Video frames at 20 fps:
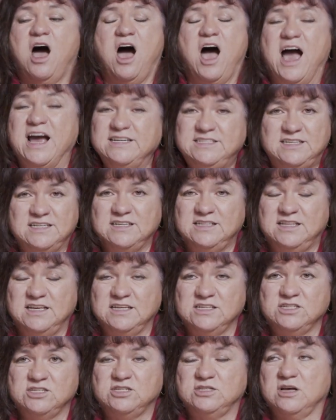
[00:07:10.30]
I did
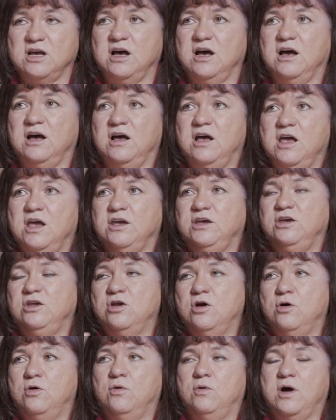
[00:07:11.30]
this,
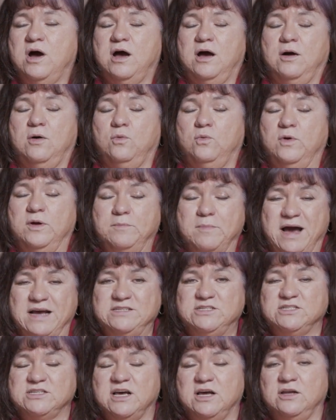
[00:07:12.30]
when my
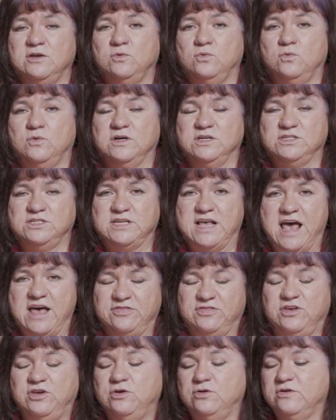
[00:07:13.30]
son was
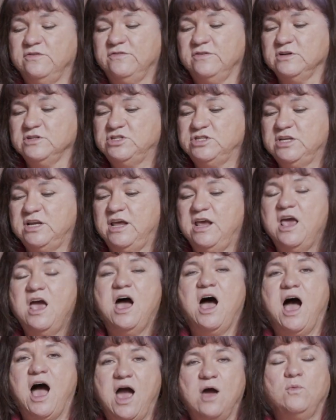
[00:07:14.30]
at the university,
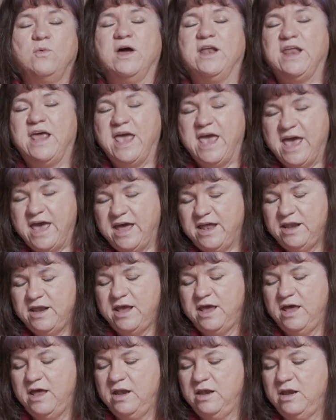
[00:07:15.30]
I went ahead
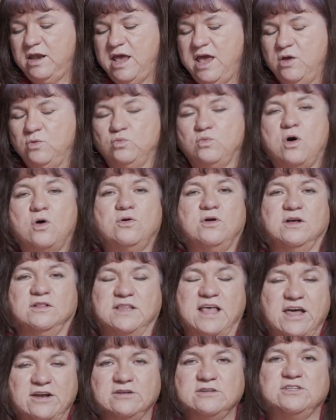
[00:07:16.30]
and wrote a
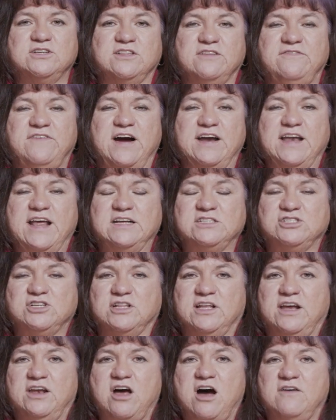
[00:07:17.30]
letter to the
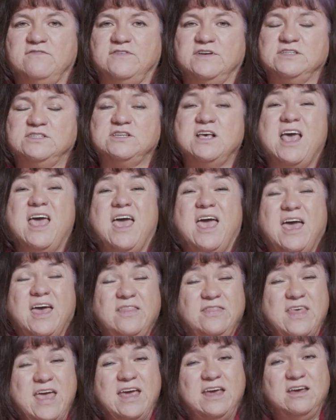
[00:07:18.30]
financial aid office,
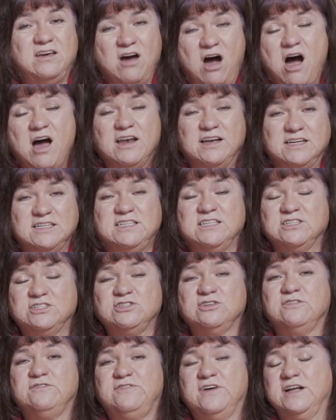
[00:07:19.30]
and they got
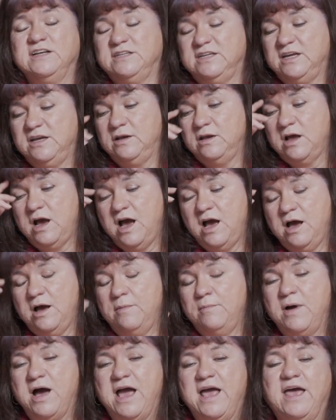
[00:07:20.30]
additional funding.
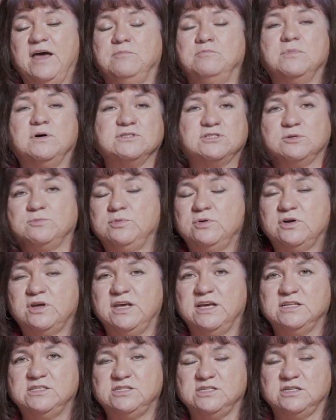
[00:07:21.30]
I had multiple
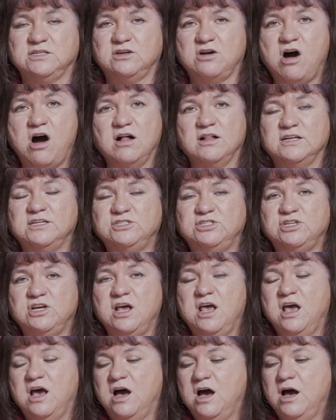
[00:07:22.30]
kids in college,
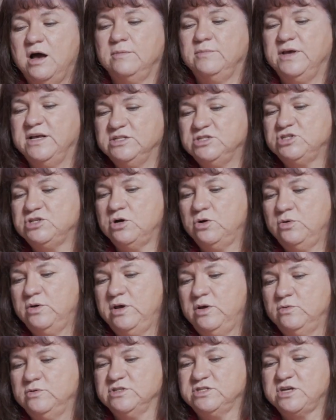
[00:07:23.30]
and so
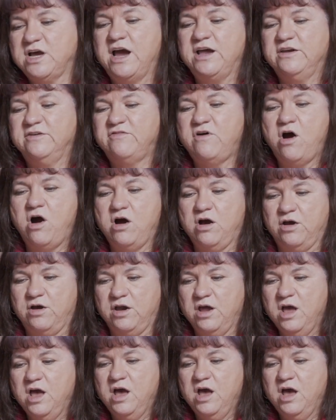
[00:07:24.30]
it was kind of hard.